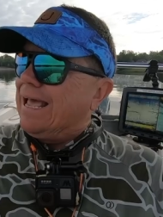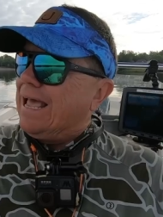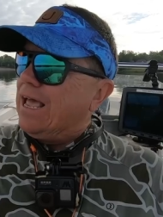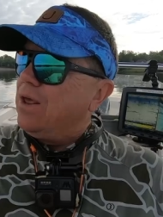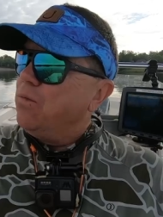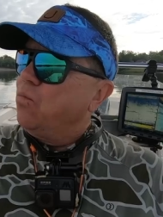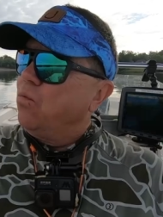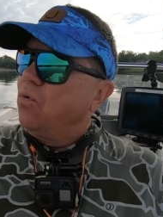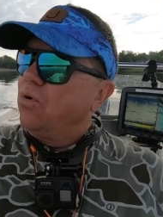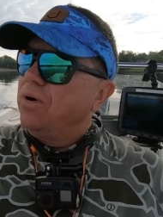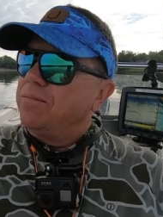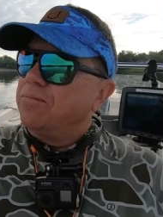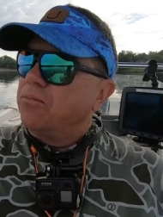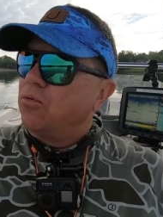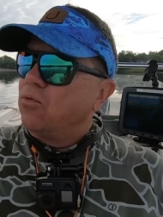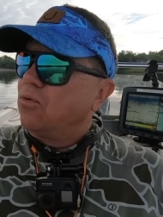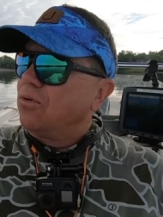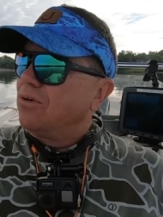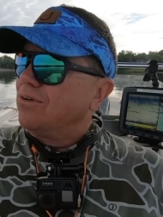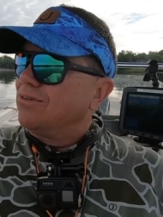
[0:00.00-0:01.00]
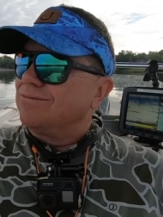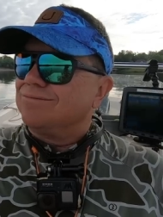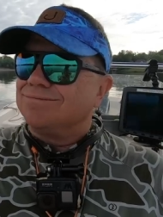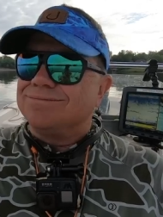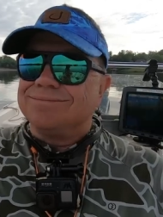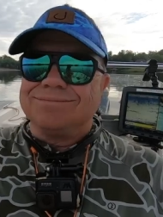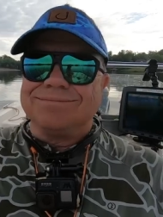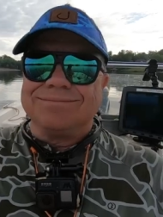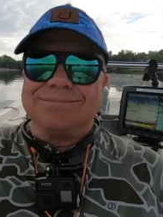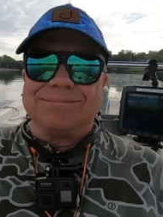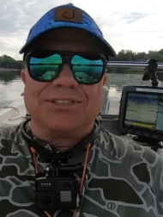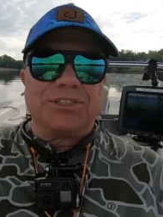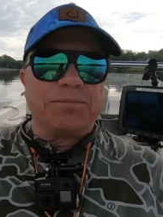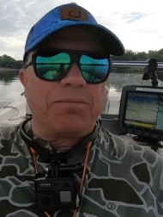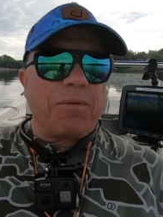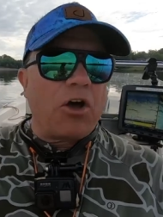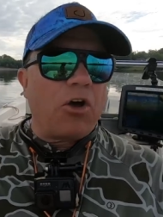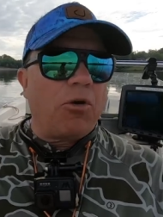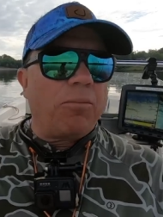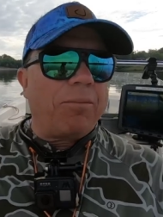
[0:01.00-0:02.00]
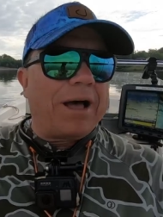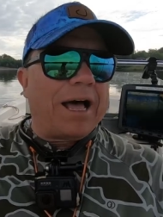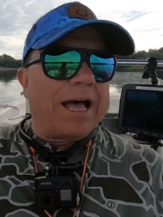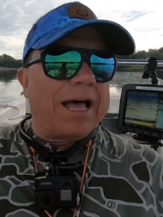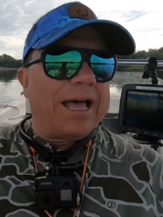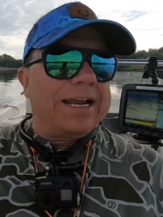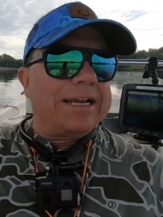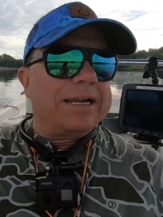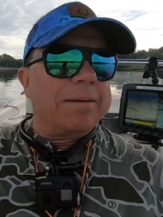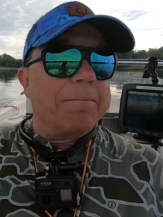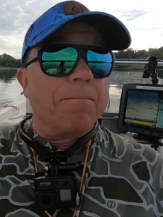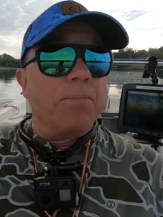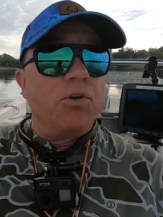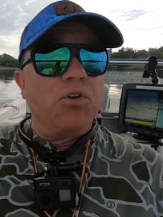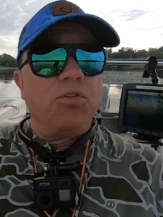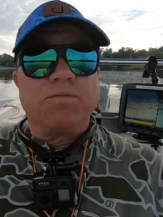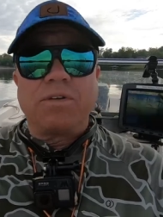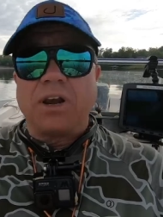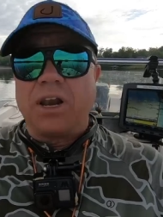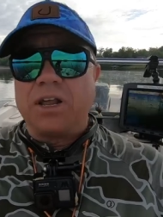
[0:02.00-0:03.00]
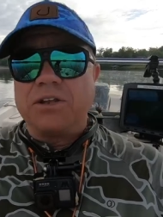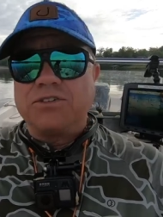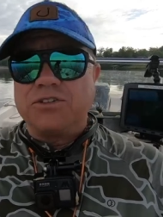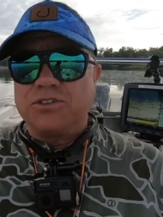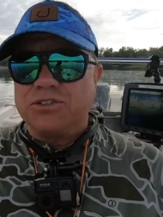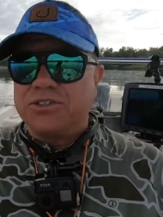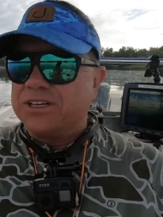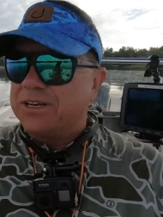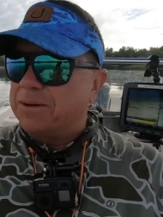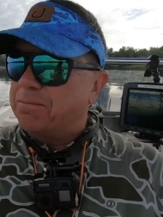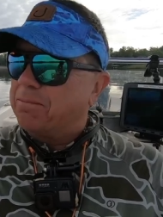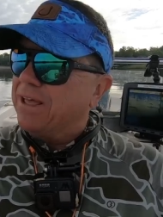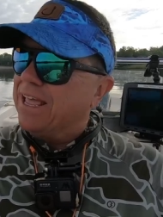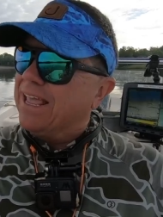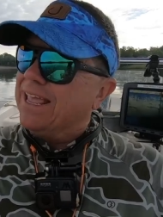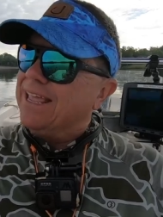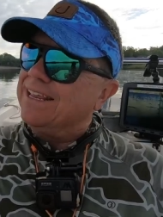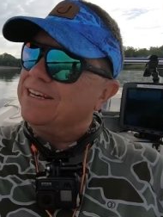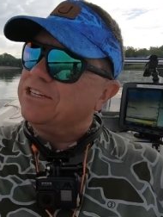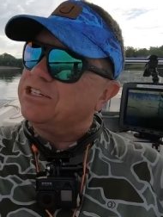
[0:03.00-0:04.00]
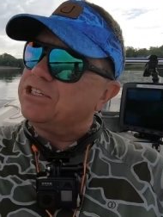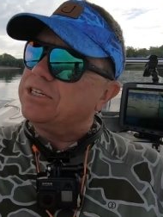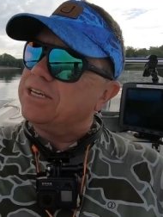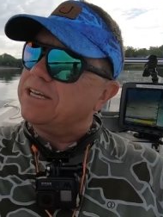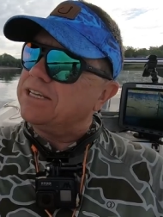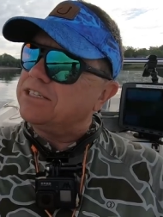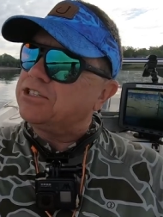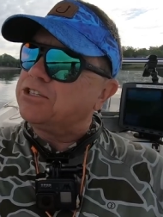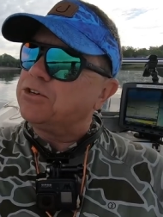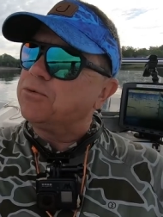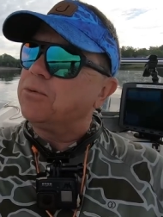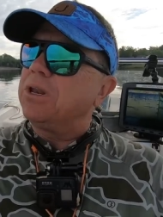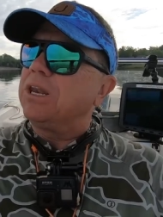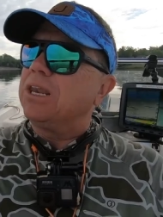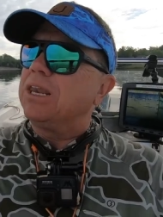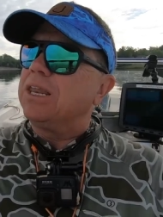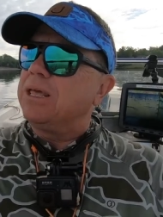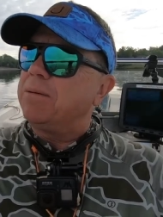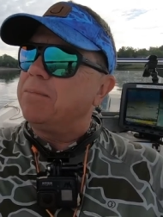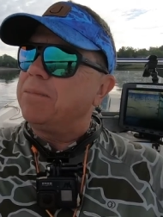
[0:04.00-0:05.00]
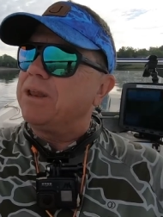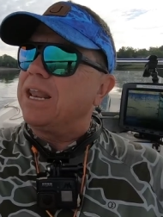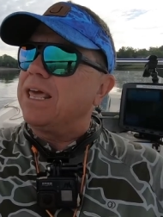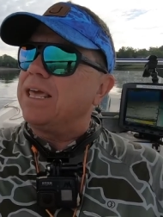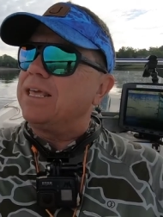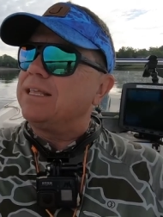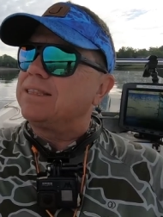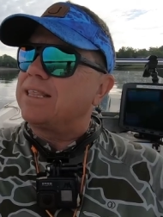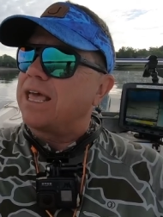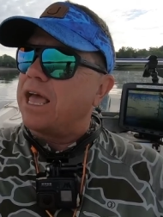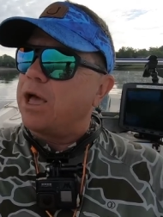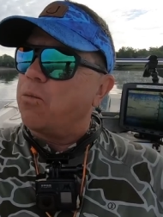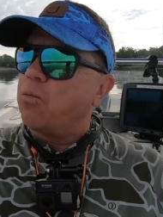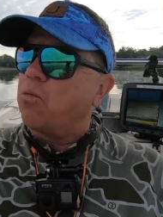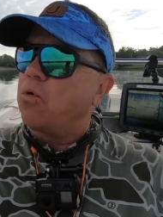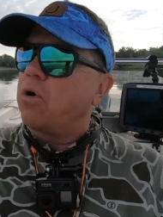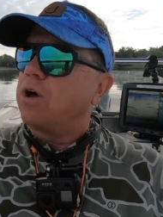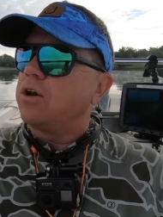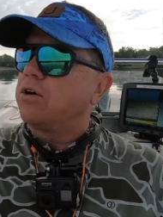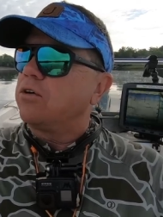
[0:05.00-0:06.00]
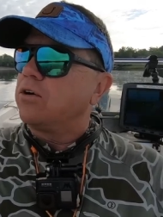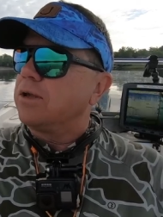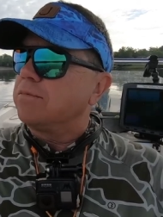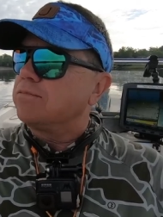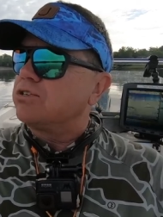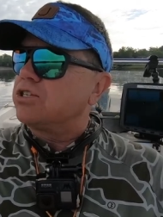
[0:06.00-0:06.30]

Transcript: had one more small bite, moved closer to the bank just to eliminate that water up